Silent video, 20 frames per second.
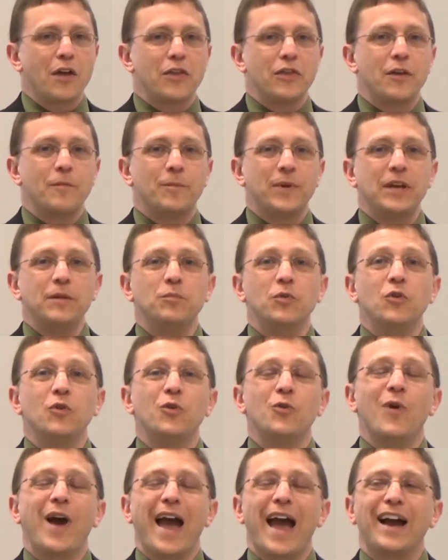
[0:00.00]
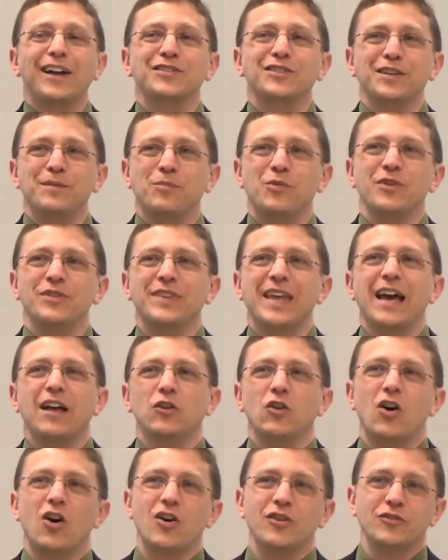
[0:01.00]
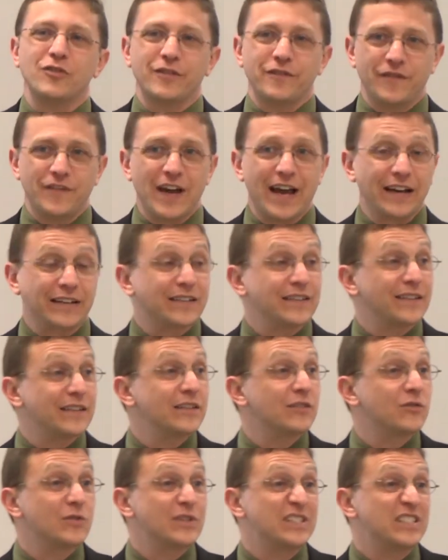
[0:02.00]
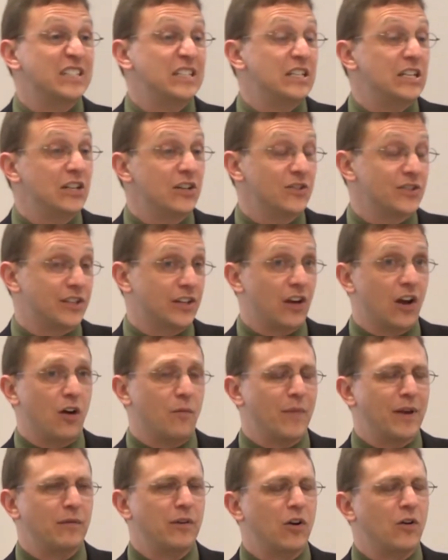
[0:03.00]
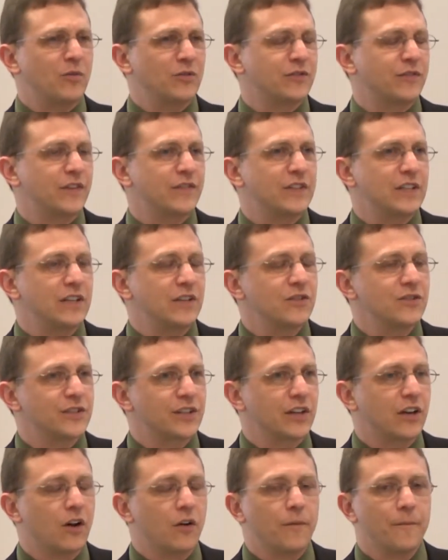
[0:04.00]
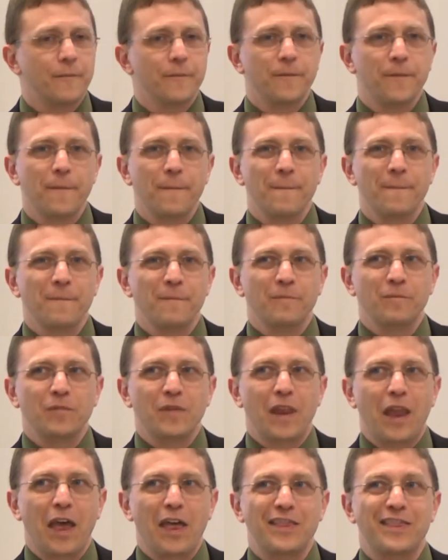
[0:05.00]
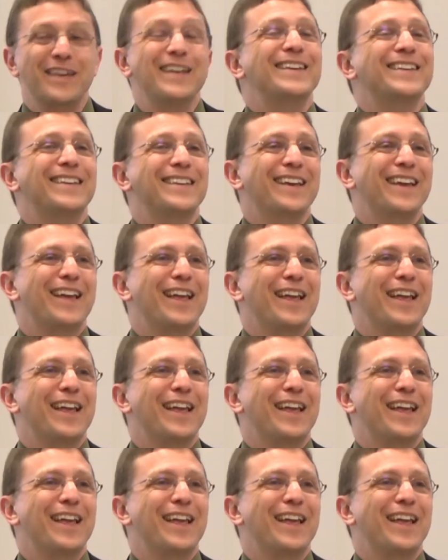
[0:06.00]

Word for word: The people who actually put that law into effect, and this was years ago, maybe almost 50 years ago, think